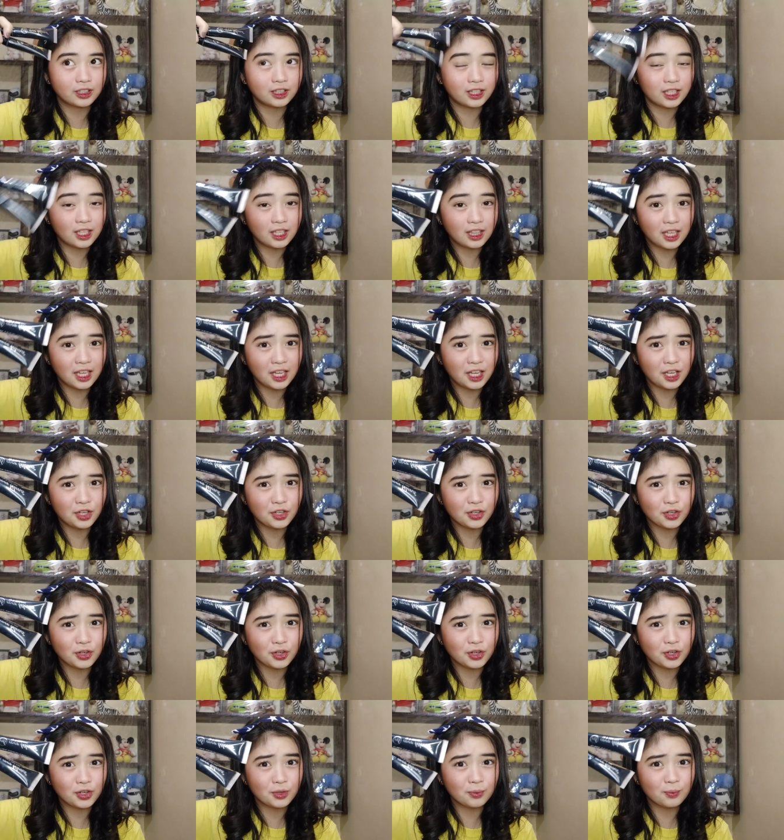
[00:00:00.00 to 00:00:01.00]

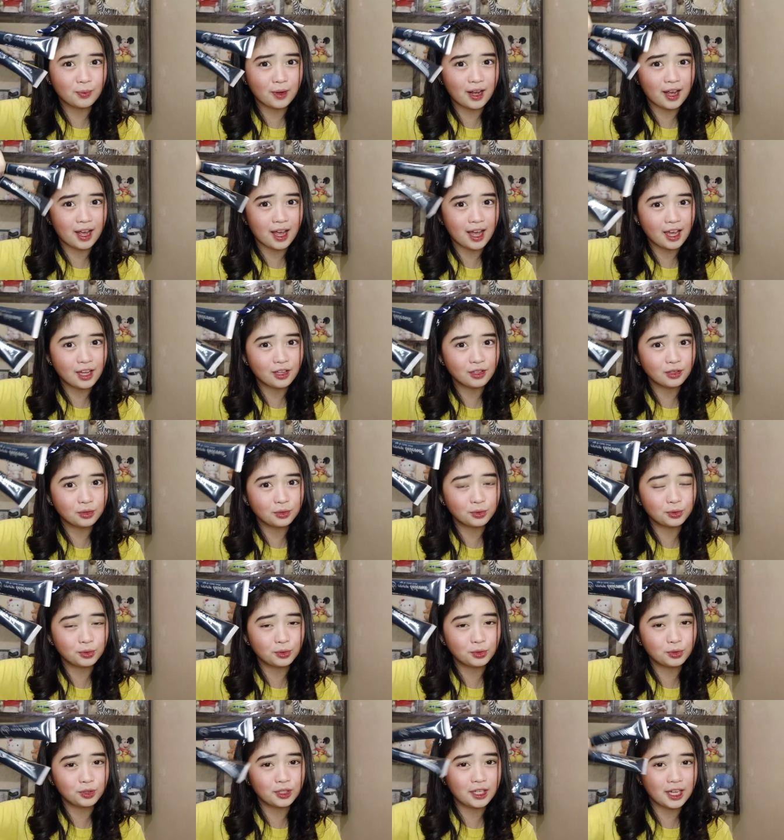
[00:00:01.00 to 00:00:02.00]
teenager, mga high
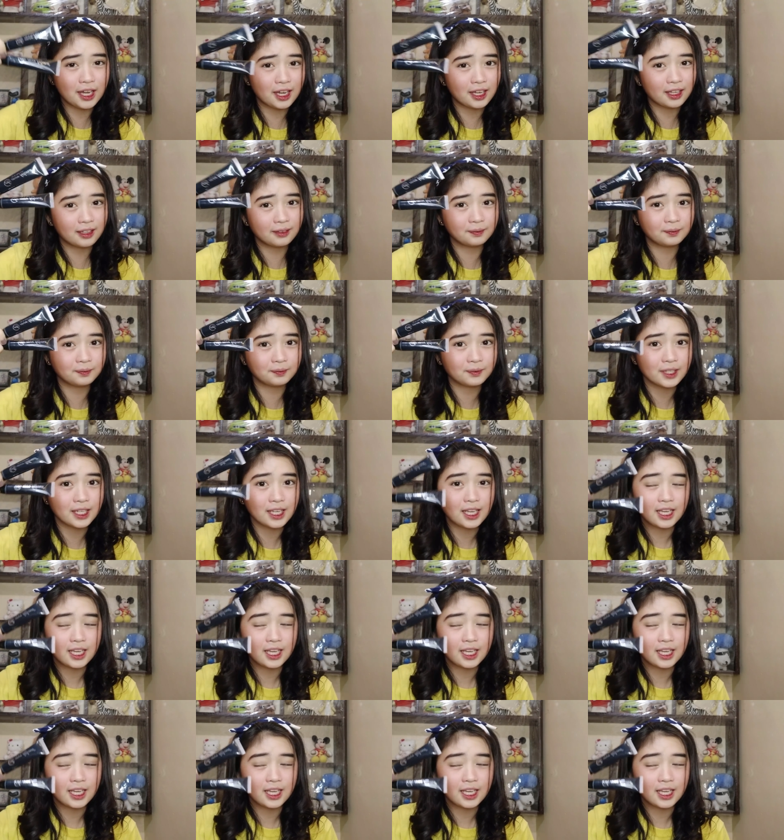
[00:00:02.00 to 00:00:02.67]
school, yan.